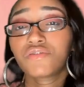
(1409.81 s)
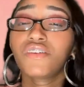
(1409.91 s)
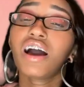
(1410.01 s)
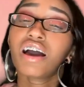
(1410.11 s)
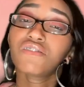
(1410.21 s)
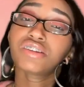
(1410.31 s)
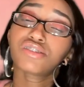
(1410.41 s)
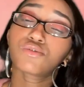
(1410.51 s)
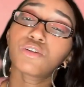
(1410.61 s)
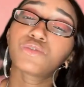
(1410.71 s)
If y'all have any
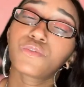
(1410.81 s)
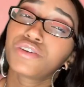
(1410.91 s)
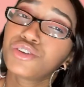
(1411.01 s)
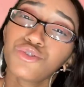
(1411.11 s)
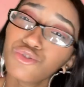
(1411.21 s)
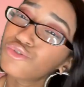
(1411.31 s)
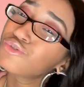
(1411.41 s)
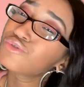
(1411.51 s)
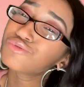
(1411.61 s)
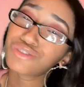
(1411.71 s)
stories where
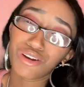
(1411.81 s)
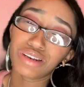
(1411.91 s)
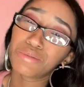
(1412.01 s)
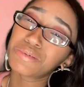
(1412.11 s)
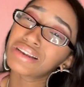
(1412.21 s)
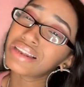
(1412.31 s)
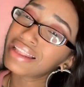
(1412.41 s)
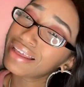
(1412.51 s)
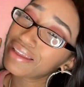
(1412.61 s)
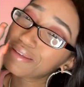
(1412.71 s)
you turned up a
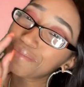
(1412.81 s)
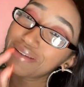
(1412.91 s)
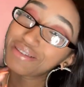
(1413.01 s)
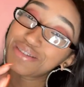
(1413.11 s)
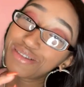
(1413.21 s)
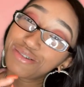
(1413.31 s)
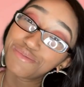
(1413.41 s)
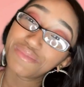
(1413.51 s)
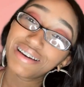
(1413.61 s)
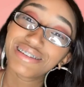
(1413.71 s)
little bit too
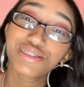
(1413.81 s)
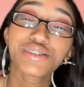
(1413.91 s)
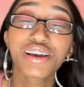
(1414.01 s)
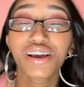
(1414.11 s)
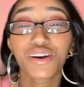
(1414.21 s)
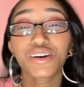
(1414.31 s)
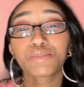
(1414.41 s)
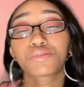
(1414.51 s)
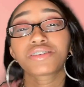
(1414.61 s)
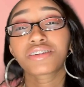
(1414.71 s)
much, go ahead
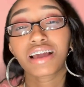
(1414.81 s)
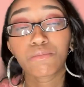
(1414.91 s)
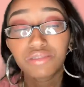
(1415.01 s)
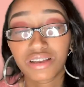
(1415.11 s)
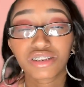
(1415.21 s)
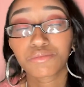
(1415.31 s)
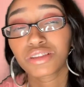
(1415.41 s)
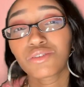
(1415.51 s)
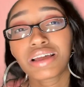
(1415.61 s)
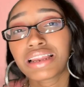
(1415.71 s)
and put it in the comment section
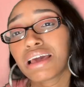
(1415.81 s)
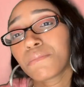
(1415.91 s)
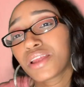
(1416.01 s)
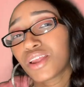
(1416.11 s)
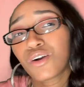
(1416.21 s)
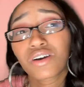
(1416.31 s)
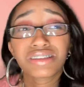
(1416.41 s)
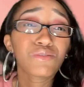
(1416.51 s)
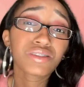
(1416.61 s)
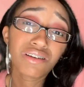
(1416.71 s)
below and let me know because
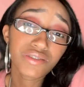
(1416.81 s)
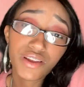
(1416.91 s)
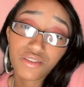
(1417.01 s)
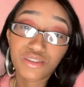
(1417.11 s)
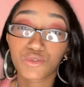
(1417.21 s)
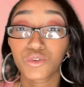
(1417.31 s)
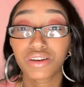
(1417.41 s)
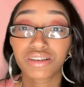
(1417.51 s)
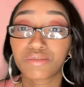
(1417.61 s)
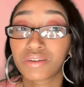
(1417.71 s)
I would love to hear the
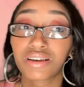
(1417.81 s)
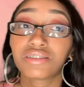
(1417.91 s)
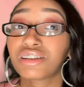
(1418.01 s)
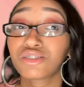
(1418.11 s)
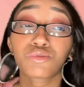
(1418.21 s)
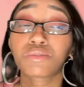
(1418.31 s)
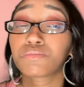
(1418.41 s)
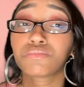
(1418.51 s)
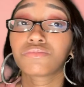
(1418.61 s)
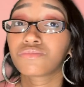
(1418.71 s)
stories because I just want
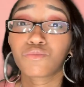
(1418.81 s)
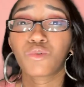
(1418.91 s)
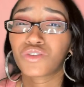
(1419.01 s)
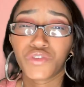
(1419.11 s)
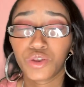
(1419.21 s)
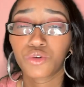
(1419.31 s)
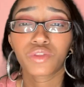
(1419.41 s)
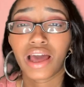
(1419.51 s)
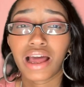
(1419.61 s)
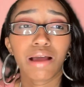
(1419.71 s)
to want to feel
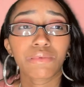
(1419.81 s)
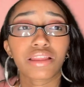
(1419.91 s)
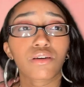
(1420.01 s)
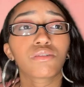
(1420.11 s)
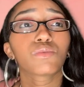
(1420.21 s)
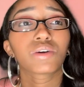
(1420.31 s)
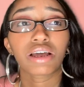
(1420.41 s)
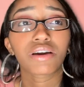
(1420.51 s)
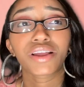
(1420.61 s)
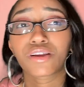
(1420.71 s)
that I'm not the only one
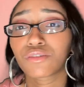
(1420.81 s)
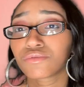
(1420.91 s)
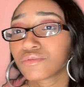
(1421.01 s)
out here